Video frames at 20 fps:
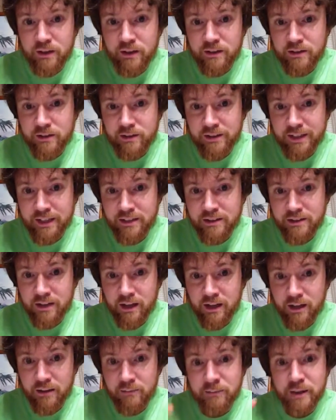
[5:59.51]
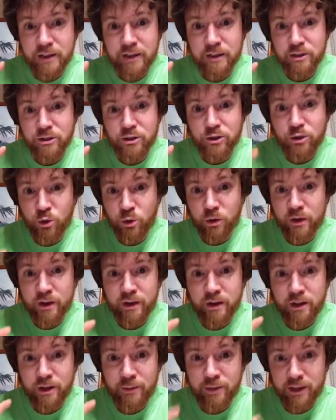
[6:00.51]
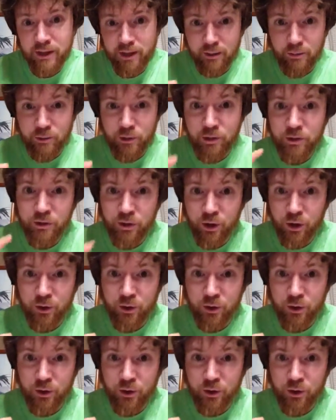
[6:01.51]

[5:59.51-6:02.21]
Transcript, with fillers: Until next time, enjoy coming up with your